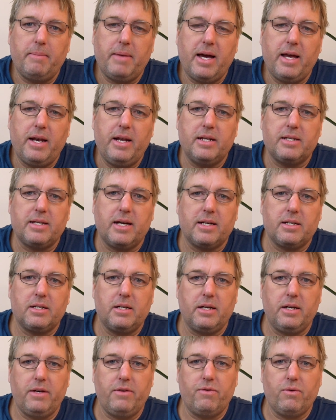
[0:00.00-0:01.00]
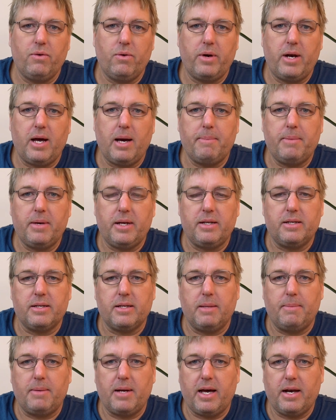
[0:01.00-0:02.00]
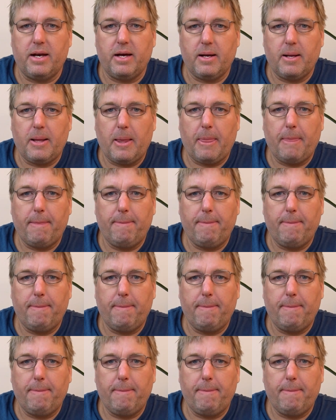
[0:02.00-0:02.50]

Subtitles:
men is actually drawn up into the bladder.